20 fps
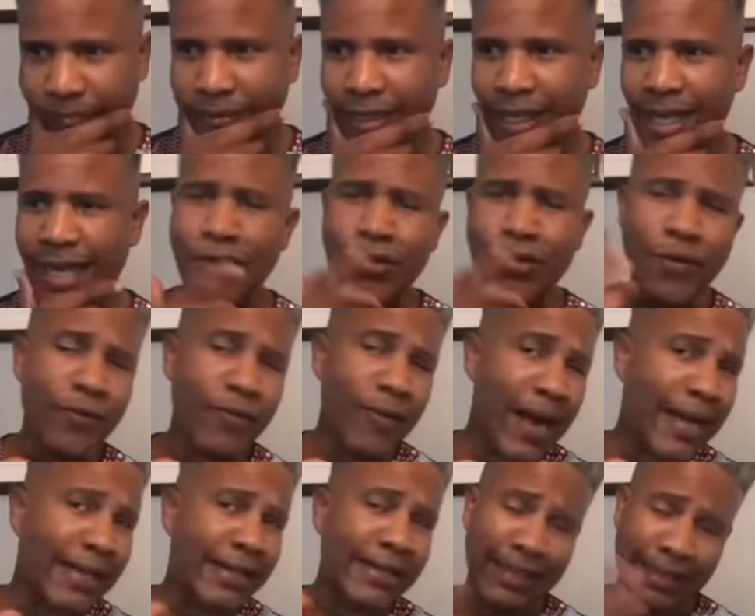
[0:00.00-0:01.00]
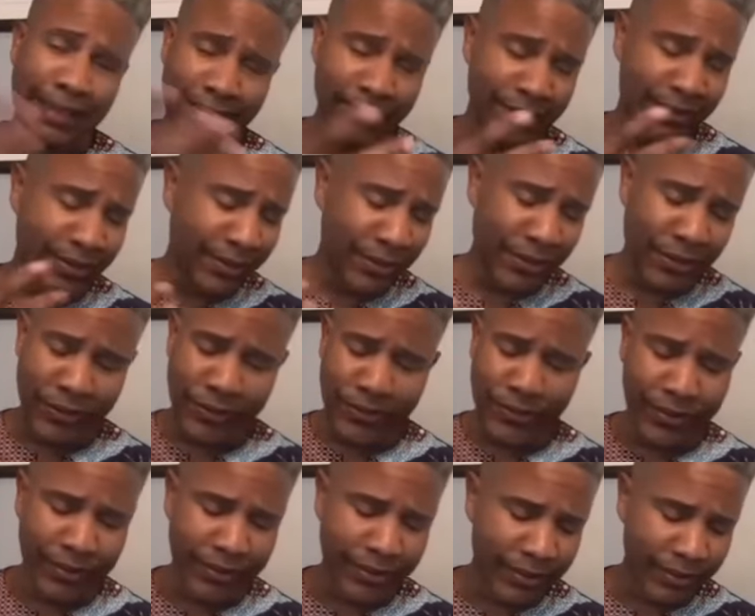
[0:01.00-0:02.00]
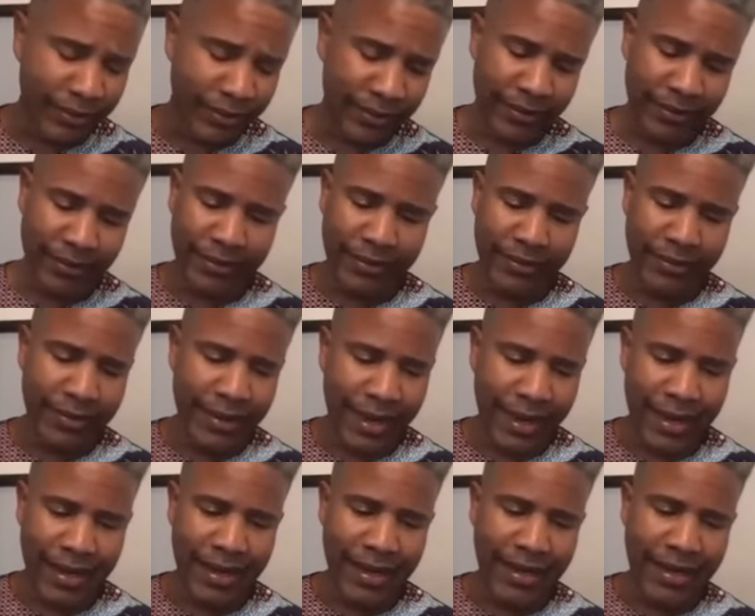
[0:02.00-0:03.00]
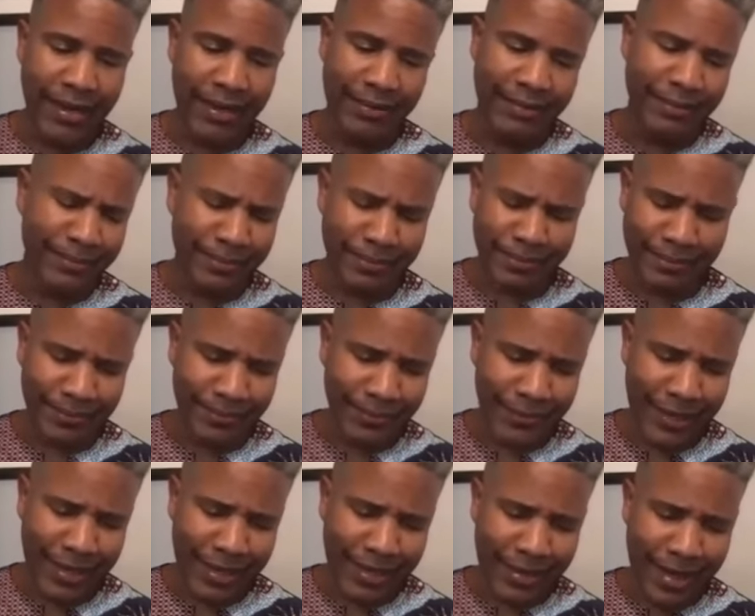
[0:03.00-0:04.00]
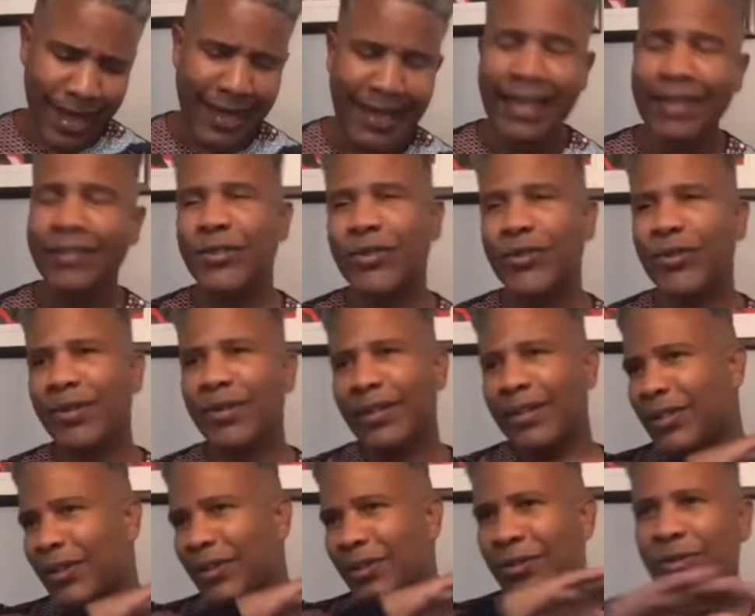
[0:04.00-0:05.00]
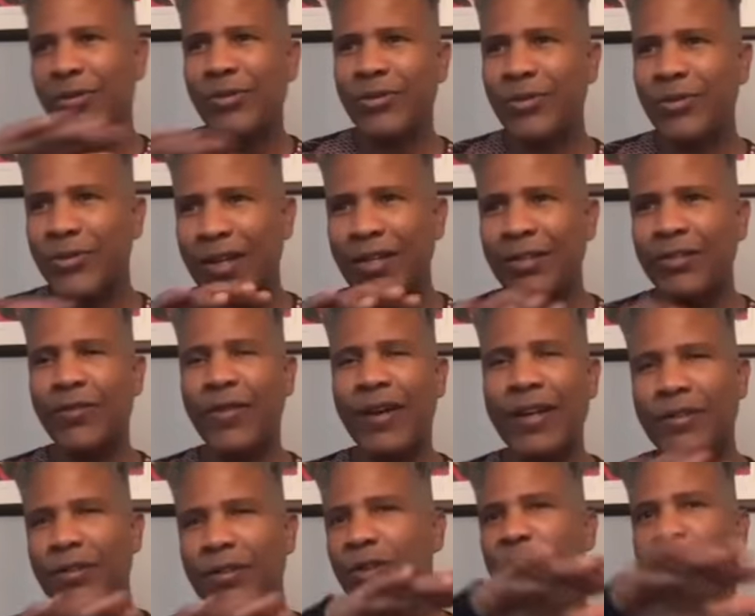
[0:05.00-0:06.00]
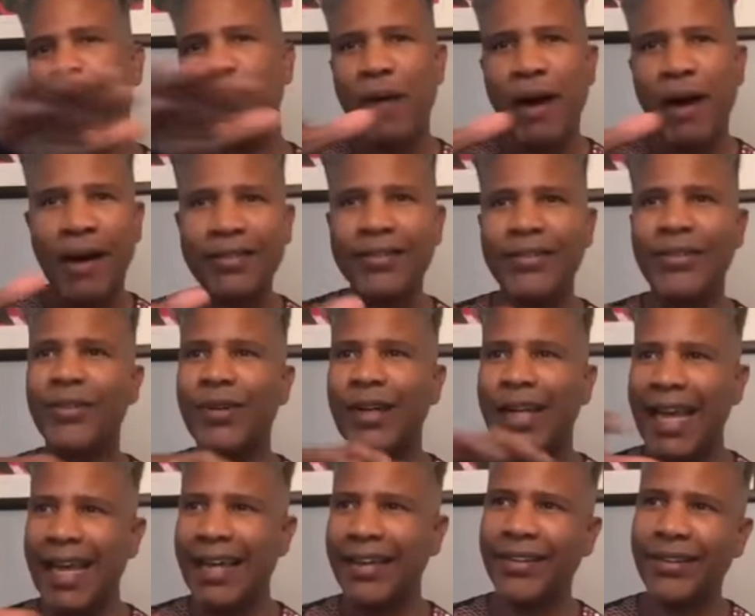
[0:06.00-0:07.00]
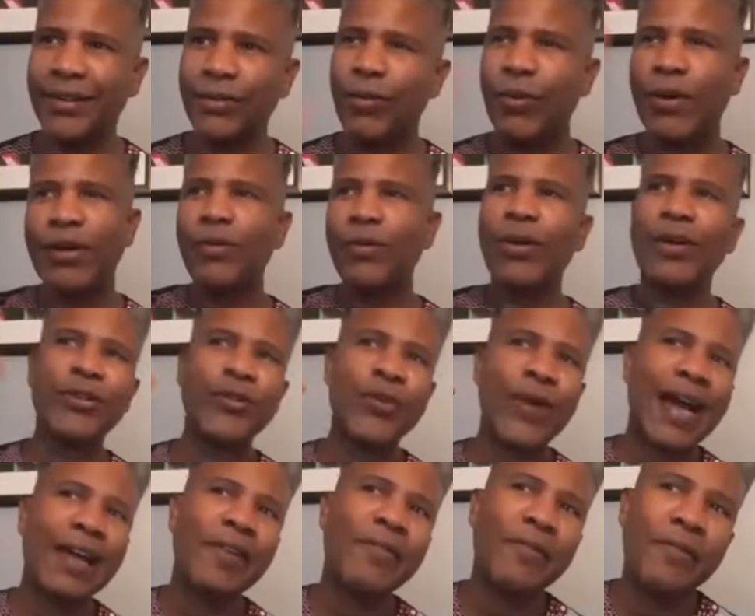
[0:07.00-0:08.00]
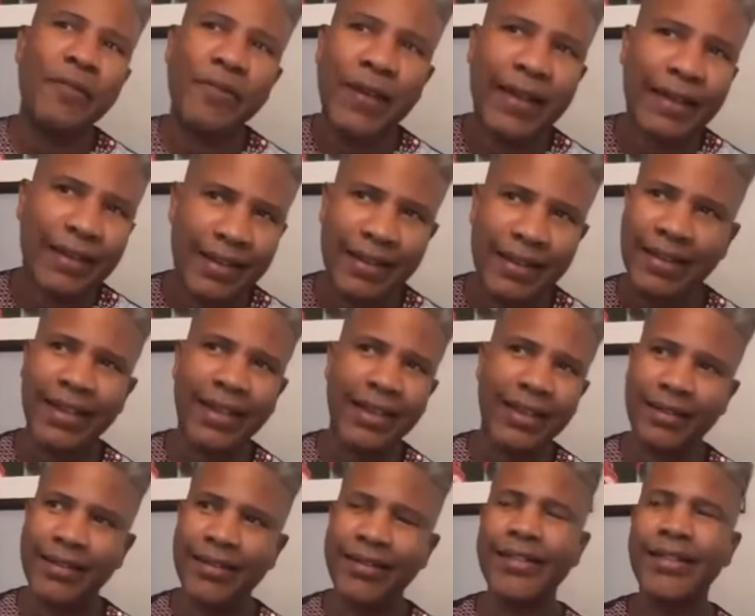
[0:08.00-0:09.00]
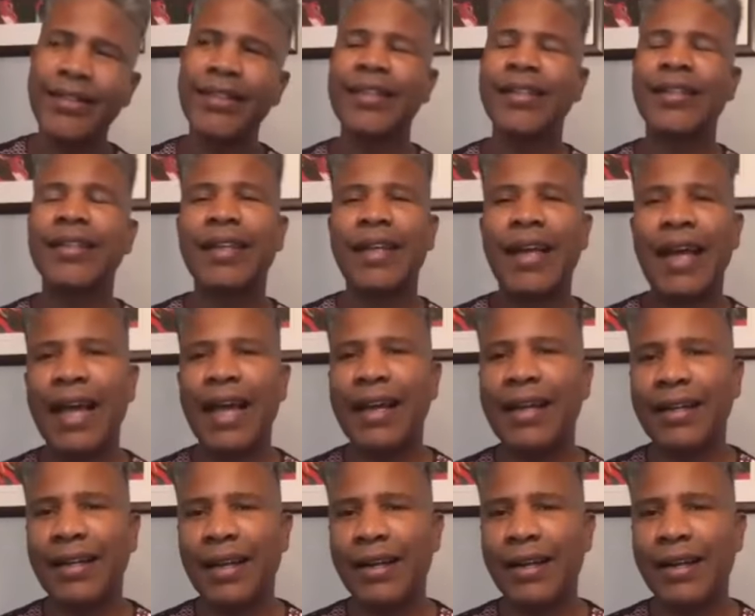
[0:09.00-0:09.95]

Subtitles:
and you're finding your, I guess you're, you know, you're trying to find your spot, your layer. Where do I fit in here? And